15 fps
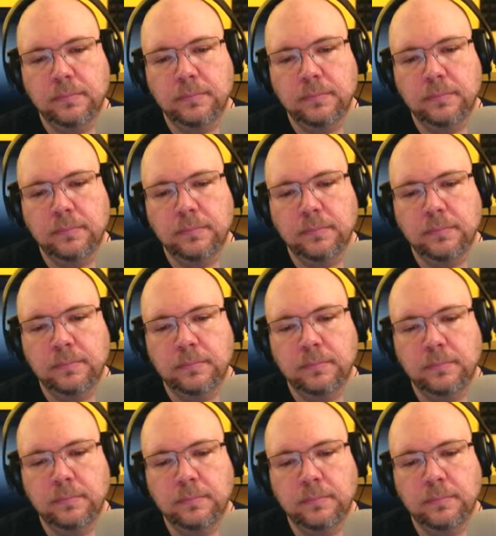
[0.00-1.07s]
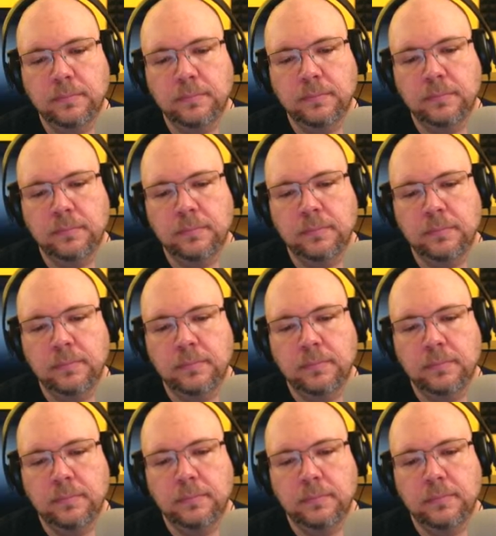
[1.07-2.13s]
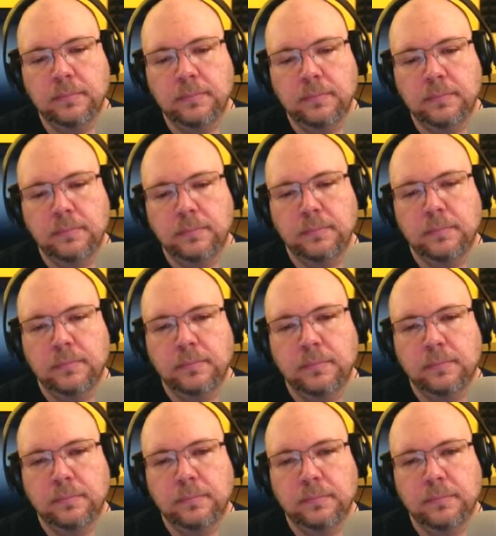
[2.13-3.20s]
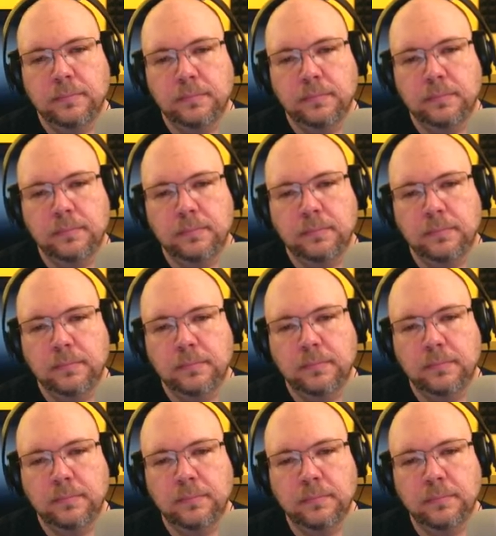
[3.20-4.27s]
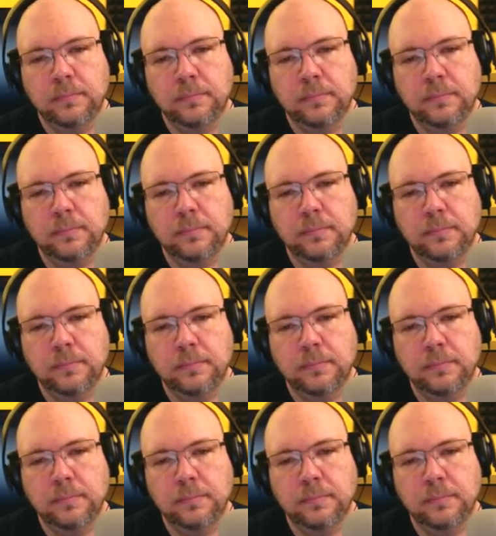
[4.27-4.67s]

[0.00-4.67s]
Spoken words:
[no speech]